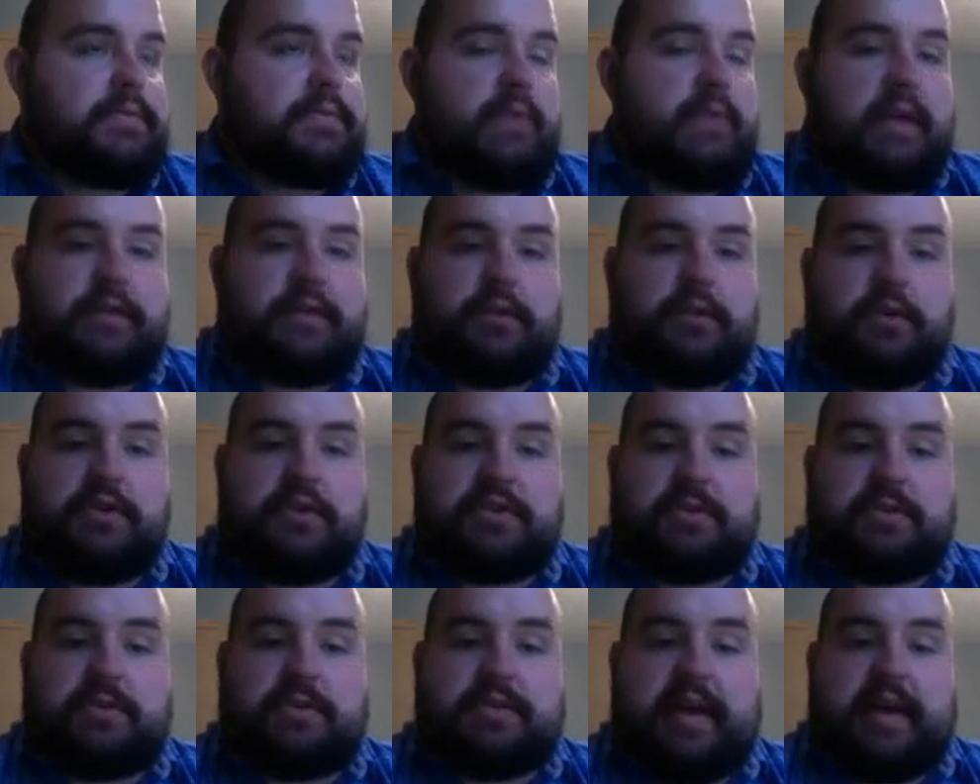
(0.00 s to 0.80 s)

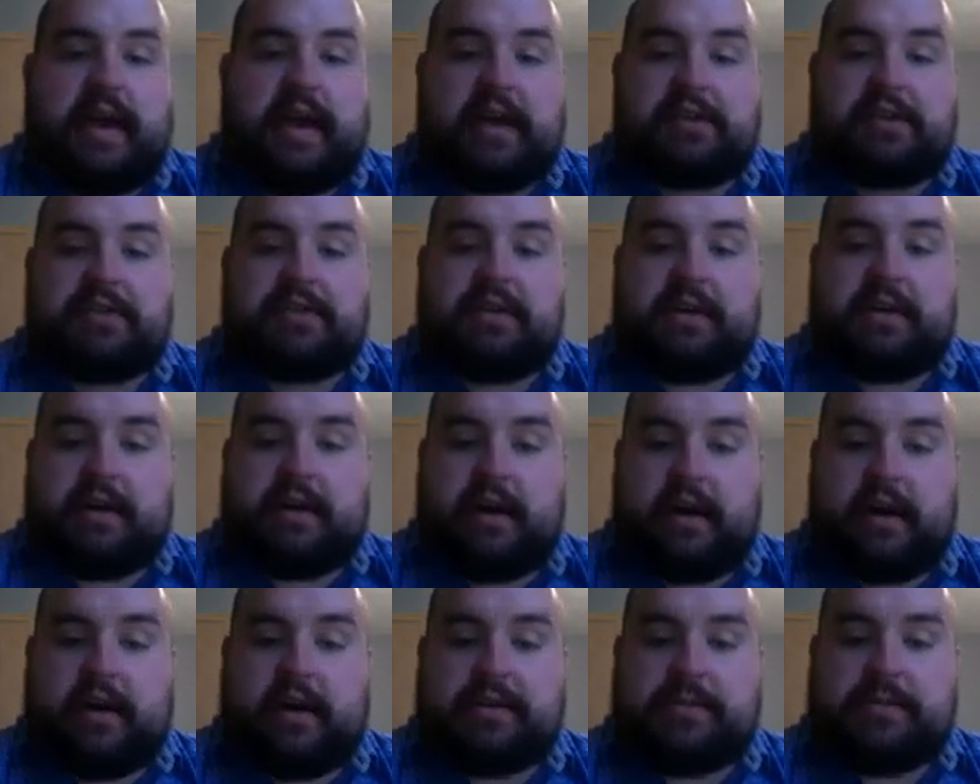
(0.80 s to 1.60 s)
revolution was actually
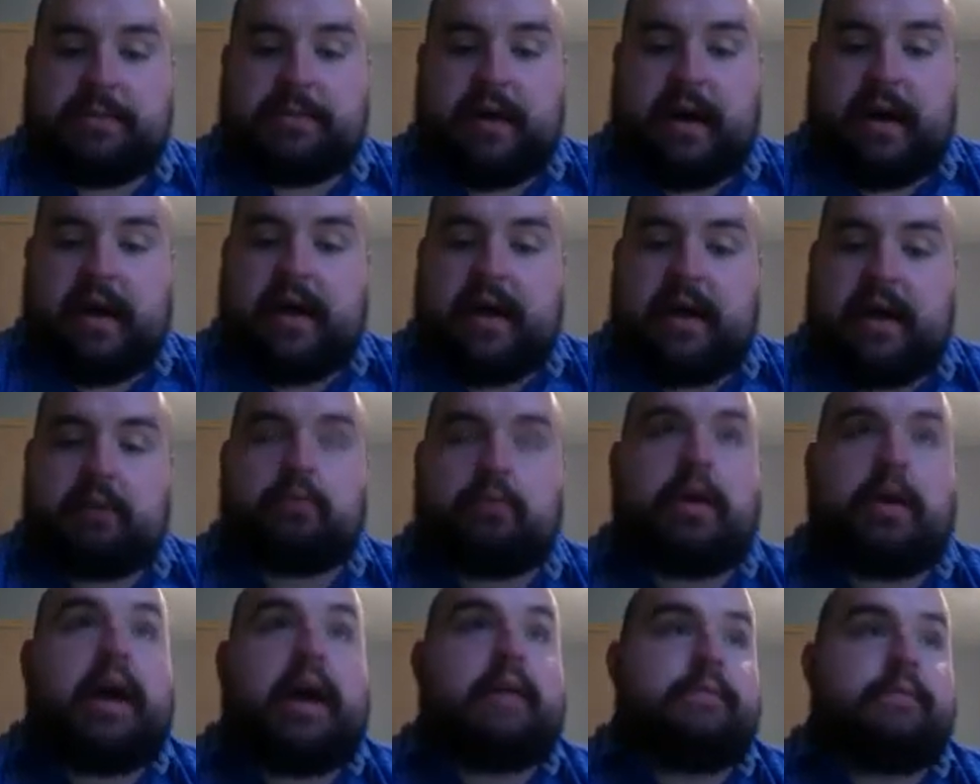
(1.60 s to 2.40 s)
caused by a
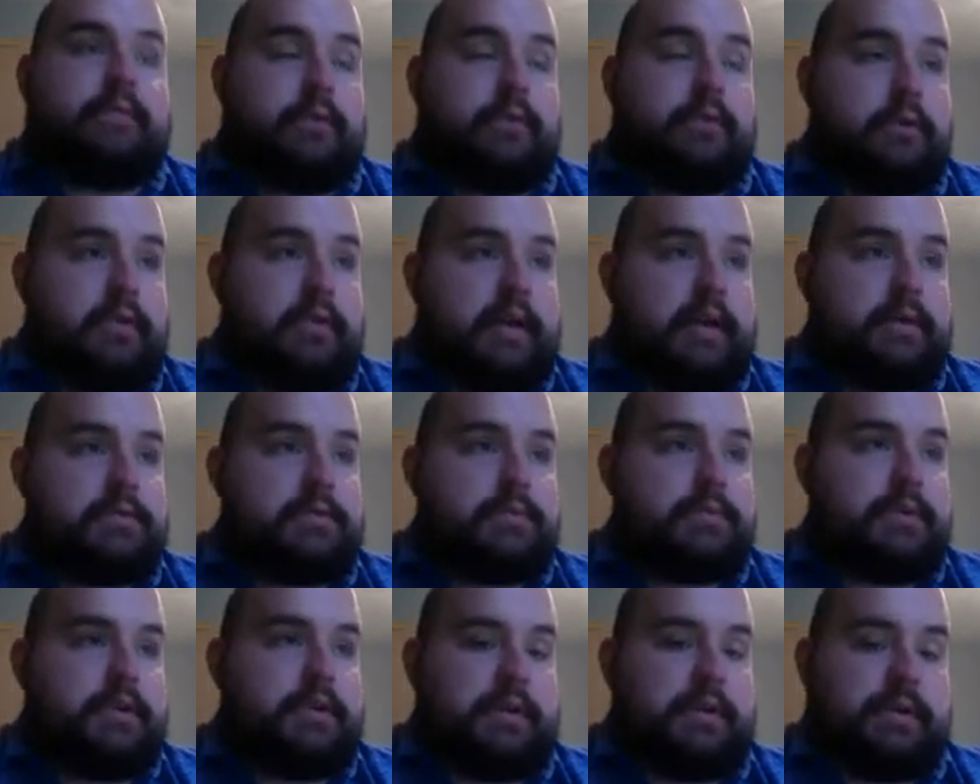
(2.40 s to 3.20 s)
rifle that was
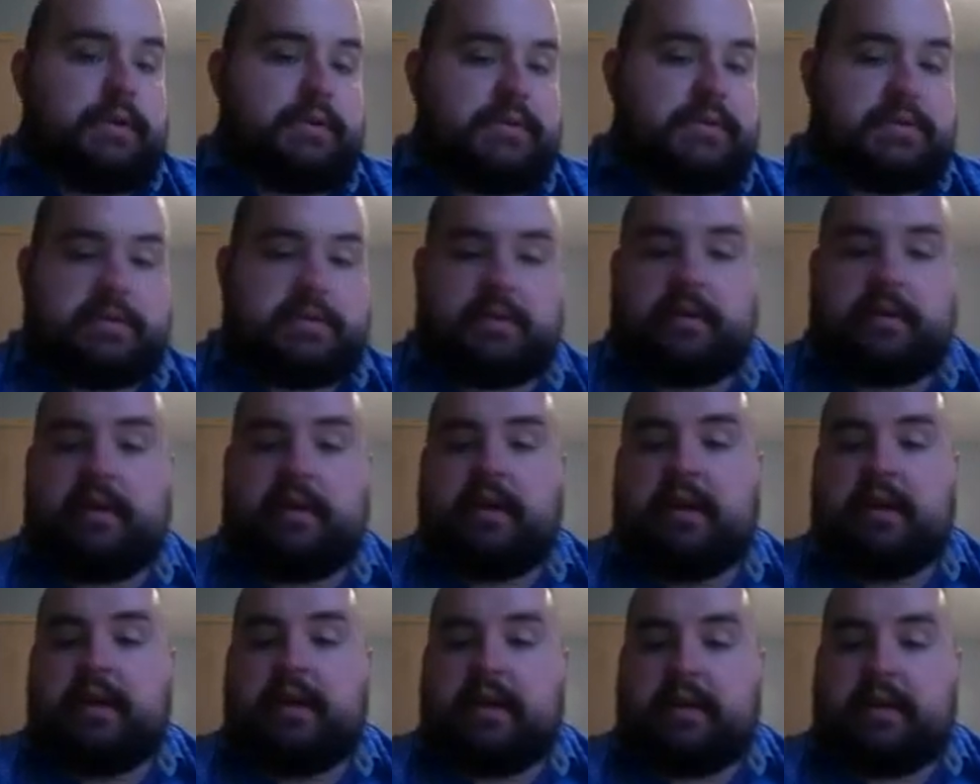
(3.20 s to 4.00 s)
produced.
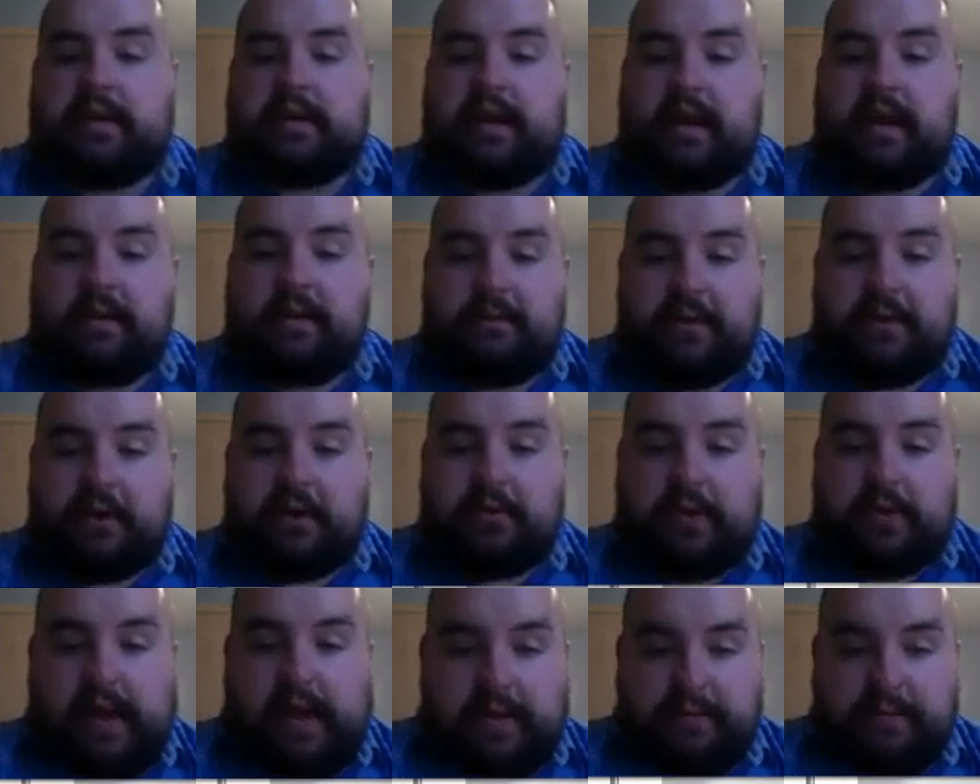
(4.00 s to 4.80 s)
The
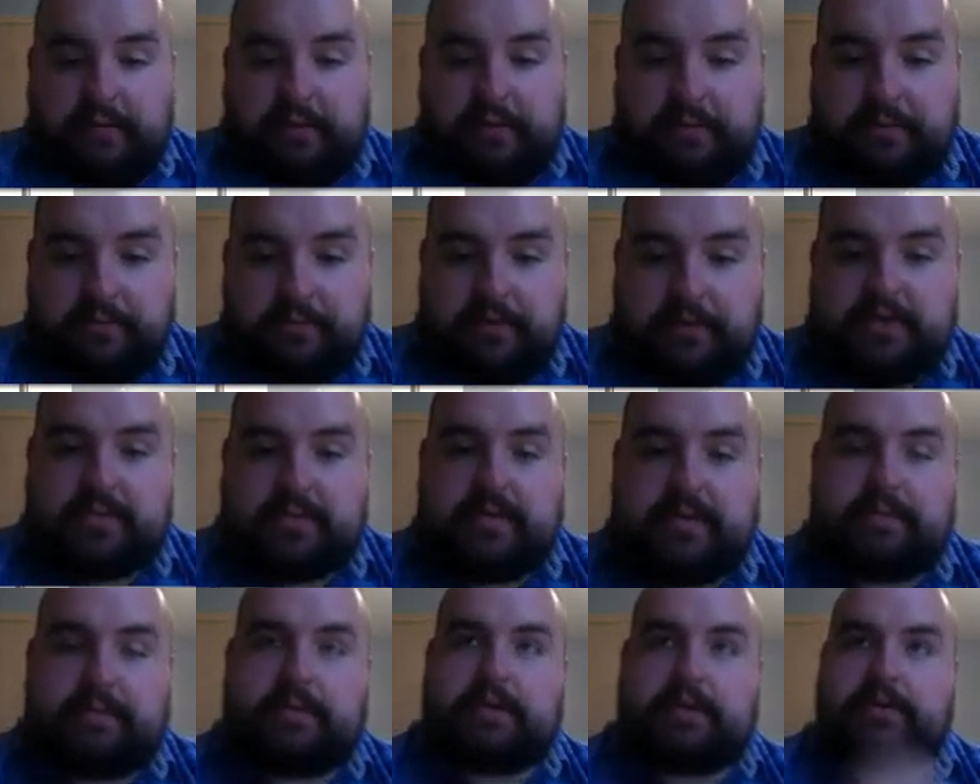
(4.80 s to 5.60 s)
Enfield rifle, which had
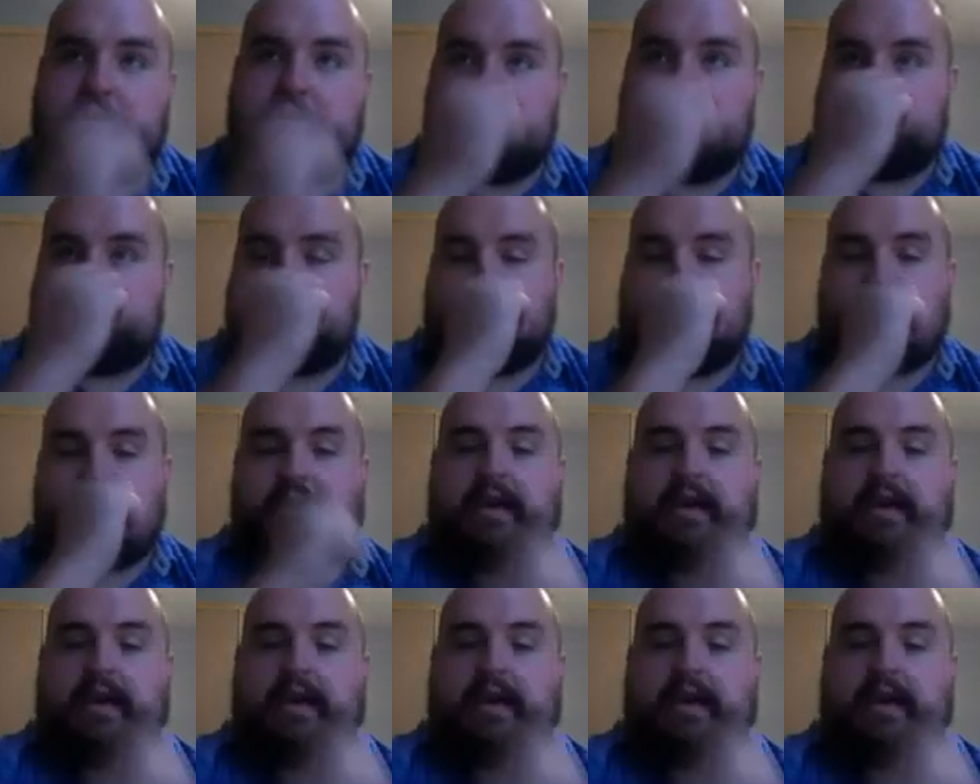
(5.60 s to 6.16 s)
been produced during the